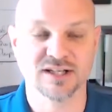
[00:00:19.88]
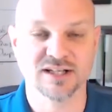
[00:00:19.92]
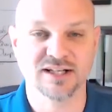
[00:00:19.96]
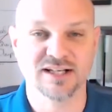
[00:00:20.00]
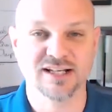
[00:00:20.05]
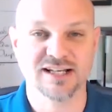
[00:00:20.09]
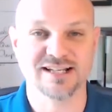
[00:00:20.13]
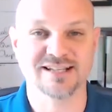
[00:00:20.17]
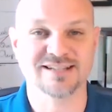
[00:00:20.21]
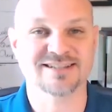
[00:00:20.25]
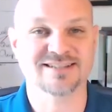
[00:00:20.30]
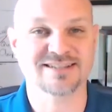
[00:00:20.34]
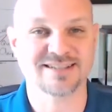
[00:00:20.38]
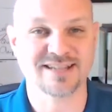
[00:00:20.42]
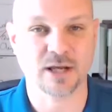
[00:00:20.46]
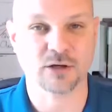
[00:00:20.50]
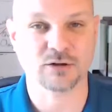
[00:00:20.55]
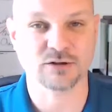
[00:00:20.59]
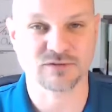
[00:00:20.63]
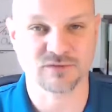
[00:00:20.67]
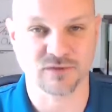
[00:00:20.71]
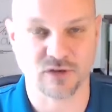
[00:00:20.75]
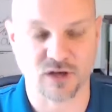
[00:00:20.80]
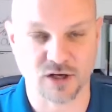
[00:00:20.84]
in
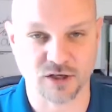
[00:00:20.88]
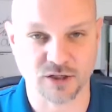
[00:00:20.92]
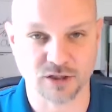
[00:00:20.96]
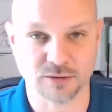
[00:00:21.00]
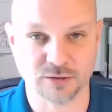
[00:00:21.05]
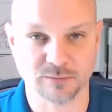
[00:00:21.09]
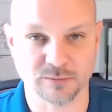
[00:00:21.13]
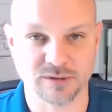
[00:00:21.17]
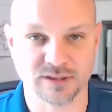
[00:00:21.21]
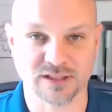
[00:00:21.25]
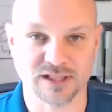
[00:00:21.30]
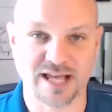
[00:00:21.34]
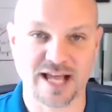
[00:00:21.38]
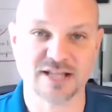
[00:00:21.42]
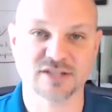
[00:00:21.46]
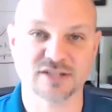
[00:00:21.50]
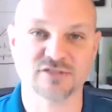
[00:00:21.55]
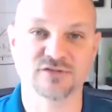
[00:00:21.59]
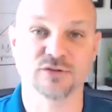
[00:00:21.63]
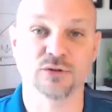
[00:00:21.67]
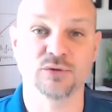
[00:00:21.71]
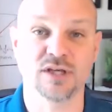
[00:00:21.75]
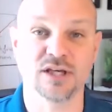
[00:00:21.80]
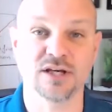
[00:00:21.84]
sales volume in the last
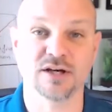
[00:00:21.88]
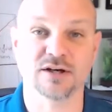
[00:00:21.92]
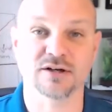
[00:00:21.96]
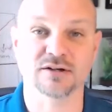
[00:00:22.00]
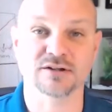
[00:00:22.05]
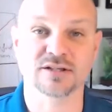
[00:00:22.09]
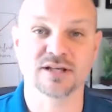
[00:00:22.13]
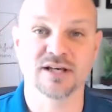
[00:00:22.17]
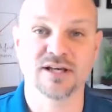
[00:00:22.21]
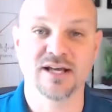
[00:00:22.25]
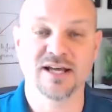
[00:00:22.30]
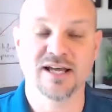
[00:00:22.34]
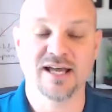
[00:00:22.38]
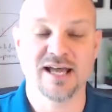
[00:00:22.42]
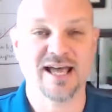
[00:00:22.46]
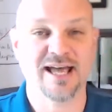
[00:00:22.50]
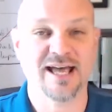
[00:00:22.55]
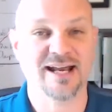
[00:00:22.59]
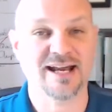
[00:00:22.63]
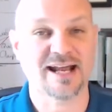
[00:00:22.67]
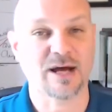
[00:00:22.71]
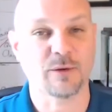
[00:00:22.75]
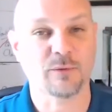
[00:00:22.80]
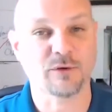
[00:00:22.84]
few years.
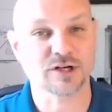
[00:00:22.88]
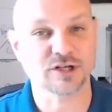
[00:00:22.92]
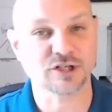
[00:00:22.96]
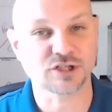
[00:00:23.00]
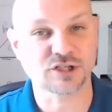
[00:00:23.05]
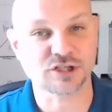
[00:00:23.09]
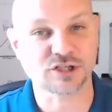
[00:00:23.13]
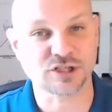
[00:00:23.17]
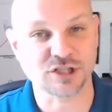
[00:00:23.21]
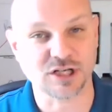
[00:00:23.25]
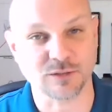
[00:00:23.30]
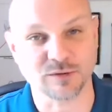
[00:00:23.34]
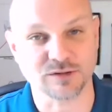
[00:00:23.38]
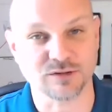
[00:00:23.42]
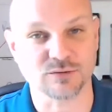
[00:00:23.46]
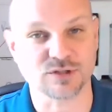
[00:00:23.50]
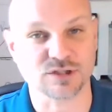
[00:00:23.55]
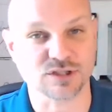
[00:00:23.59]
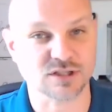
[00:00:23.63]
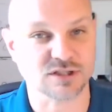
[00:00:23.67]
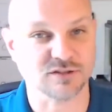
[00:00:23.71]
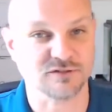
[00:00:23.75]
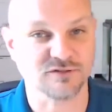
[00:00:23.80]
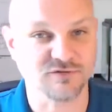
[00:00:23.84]
And I want to share with you
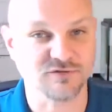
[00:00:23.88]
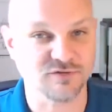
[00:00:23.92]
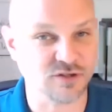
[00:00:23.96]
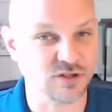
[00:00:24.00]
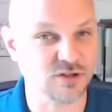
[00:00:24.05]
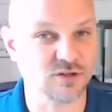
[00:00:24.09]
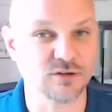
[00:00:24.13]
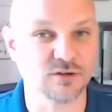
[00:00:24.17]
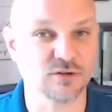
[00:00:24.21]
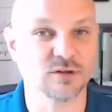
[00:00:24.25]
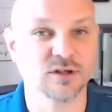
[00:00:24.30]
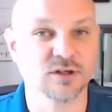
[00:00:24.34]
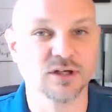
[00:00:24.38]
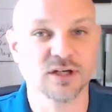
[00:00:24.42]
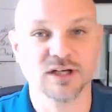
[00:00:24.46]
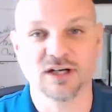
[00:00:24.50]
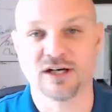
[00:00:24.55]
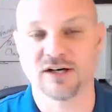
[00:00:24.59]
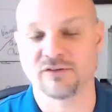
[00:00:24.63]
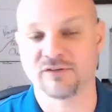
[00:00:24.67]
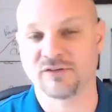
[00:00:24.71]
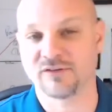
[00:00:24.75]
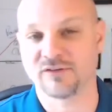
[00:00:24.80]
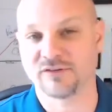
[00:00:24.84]
just a few
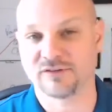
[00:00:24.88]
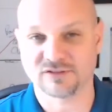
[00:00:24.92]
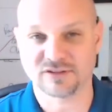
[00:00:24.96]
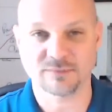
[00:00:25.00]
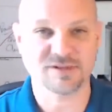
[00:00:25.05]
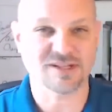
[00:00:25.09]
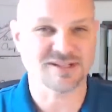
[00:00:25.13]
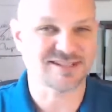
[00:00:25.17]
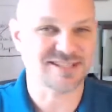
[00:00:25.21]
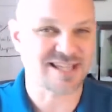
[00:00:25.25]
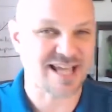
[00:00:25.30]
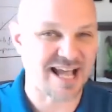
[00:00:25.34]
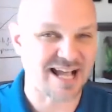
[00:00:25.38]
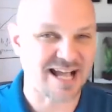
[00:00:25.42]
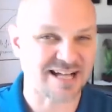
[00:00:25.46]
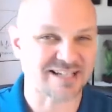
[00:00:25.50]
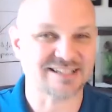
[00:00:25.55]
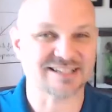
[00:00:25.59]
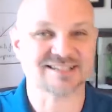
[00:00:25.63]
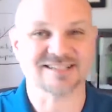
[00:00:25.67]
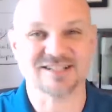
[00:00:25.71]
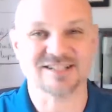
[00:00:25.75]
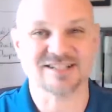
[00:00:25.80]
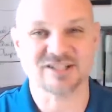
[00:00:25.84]
of some of the
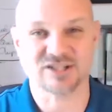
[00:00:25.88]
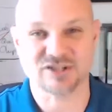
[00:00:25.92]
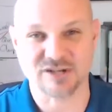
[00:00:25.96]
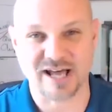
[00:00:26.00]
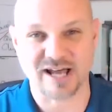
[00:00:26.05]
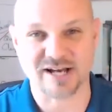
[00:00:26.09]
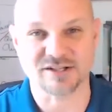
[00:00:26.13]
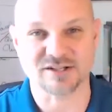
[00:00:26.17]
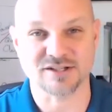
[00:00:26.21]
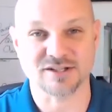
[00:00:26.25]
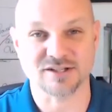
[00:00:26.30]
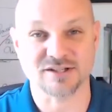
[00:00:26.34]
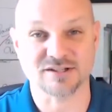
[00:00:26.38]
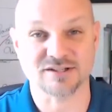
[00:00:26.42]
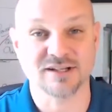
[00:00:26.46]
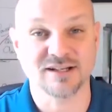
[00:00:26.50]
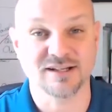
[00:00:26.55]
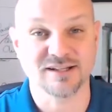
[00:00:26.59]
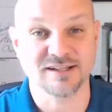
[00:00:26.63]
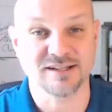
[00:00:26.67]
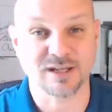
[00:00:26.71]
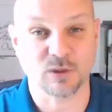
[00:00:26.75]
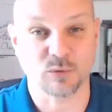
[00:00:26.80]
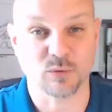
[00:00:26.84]
tactics and strategies
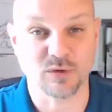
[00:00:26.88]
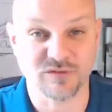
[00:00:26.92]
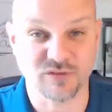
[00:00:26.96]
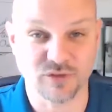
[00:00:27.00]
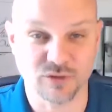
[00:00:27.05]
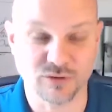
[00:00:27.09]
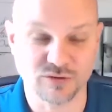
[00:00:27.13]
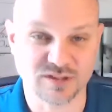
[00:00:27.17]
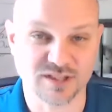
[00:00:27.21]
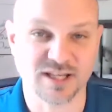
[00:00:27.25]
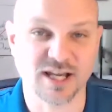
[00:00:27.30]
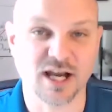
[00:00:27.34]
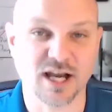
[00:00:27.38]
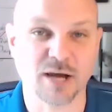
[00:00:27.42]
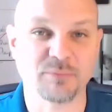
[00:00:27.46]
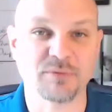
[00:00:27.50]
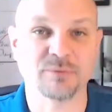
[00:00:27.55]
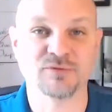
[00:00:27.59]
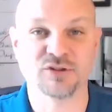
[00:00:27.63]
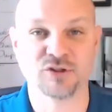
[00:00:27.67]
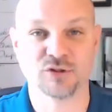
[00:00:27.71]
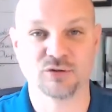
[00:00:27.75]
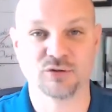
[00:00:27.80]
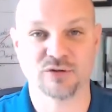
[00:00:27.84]
that we've used to help
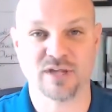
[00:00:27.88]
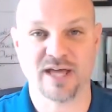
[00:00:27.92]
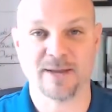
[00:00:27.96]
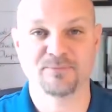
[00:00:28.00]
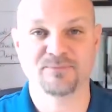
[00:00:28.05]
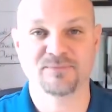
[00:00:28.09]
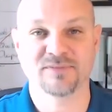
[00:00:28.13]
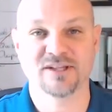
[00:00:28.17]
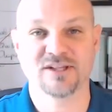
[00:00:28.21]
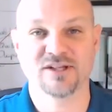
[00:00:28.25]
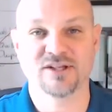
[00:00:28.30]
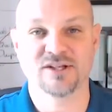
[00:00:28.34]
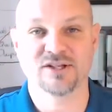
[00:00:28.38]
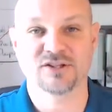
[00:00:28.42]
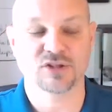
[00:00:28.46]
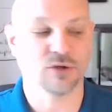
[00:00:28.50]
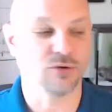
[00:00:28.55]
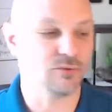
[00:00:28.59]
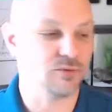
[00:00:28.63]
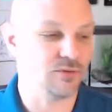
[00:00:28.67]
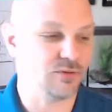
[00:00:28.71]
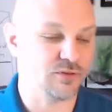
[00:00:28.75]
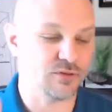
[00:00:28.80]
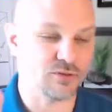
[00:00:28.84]
them do that.
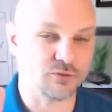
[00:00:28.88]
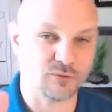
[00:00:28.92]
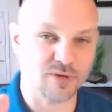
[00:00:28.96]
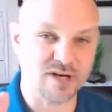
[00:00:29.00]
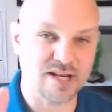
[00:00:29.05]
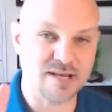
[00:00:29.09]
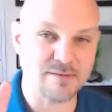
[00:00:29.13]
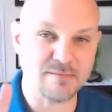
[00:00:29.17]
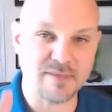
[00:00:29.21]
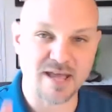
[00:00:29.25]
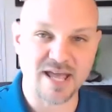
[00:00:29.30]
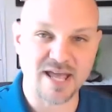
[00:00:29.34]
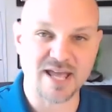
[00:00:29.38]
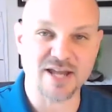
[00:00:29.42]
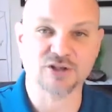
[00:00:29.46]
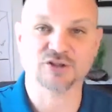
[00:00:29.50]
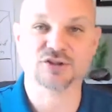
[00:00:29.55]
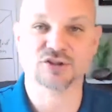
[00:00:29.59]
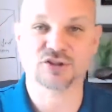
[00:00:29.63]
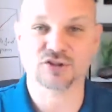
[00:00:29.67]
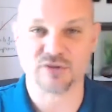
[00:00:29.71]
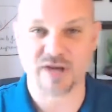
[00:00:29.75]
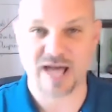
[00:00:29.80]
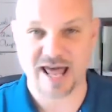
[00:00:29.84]
So 3 major
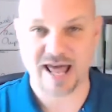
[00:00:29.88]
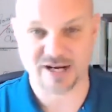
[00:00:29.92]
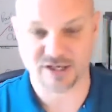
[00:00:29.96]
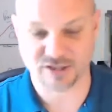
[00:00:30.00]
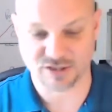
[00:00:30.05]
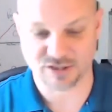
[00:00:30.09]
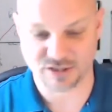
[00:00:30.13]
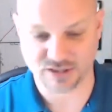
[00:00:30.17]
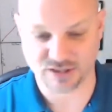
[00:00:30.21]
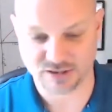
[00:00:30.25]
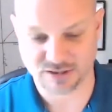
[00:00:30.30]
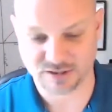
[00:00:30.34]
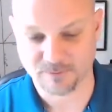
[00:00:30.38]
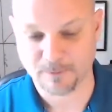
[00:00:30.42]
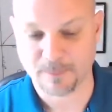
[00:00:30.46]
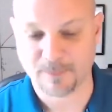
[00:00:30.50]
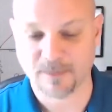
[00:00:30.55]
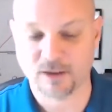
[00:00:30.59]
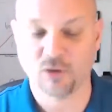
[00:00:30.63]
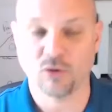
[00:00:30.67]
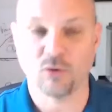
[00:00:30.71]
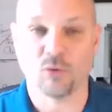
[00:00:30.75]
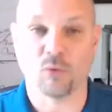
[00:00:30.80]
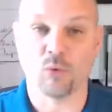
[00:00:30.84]
strategies.
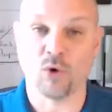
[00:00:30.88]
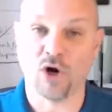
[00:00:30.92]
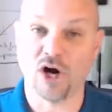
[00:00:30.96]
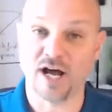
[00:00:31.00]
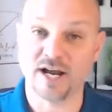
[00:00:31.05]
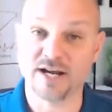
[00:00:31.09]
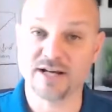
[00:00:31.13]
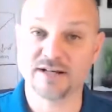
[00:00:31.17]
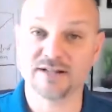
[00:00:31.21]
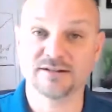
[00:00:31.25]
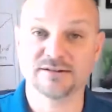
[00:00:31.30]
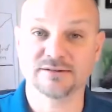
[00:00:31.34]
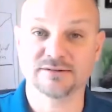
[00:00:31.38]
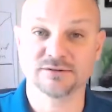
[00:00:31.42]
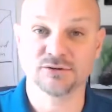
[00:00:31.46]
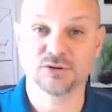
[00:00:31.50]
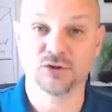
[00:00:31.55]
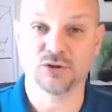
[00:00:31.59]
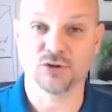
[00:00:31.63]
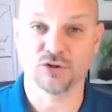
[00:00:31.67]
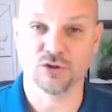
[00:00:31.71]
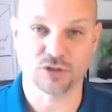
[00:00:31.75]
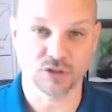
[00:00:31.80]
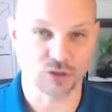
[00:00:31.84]
1,
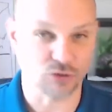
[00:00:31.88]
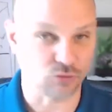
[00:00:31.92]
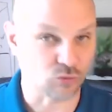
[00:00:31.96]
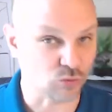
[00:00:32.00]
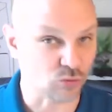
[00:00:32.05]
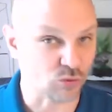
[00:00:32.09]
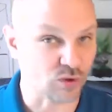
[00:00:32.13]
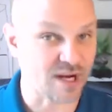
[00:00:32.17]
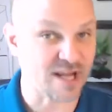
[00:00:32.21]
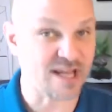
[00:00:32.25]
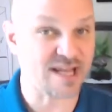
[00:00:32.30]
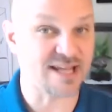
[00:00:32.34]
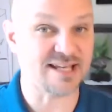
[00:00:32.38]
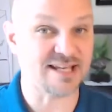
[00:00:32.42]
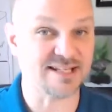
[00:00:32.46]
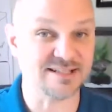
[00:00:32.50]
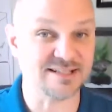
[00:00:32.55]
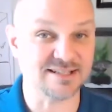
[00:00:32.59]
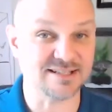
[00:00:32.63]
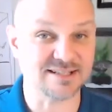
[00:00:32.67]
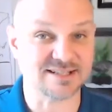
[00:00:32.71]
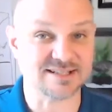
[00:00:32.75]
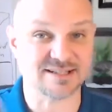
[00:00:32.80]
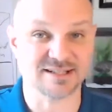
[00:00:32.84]
you can
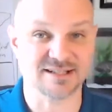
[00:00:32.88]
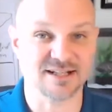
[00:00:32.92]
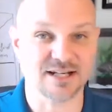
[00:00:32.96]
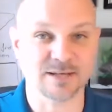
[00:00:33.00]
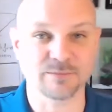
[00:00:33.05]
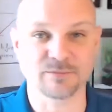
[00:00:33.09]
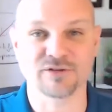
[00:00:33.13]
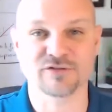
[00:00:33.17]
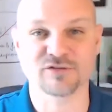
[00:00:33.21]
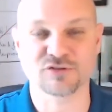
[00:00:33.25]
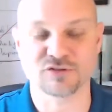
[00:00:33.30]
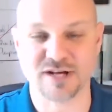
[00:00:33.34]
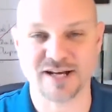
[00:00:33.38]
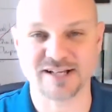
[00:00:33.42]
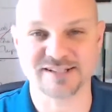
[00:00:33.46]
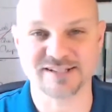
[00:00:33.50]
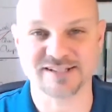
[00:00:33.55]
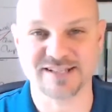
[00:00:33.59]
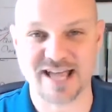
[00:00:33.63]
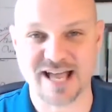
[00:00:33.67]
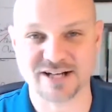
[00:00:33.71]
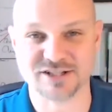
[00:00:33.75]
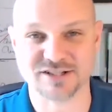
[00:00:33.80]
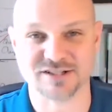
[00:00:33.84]
raise the number of
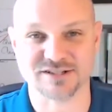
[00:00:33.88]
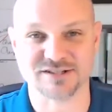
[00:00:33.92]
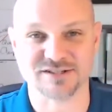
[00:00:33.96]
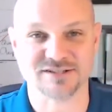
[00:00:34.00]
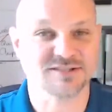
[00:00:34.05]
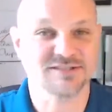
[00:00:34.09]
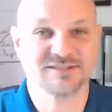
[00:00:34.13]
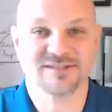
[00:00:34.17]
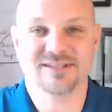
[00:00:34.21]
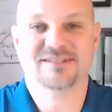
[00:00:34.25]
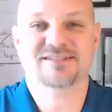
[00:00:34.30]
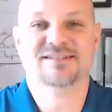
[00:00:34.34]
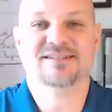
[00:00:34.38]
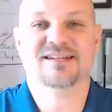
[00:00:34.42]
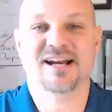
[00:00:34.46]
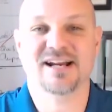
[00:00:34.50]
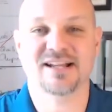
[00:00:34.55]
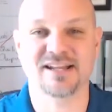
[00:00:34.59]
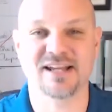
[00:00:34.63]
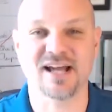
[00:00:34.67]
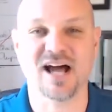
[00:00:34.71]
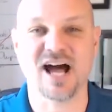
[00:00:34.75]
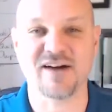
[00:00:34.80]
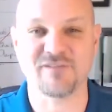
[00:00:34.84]
transactions. That's kind
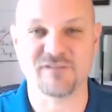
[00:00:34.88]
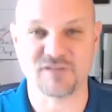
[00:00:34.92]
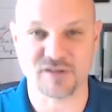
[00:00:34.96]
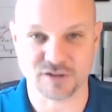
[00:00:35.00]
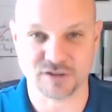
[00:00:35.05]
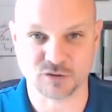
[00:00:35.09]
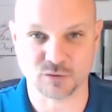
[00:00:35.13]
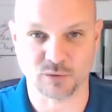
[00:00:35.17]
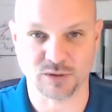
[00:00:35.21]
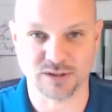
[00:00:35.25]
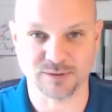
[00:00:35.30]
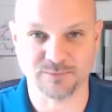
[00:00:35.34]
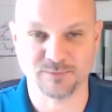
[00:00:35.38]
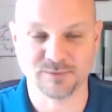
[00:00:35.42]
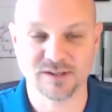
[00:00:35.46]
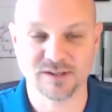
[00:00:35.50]
of the obvious one.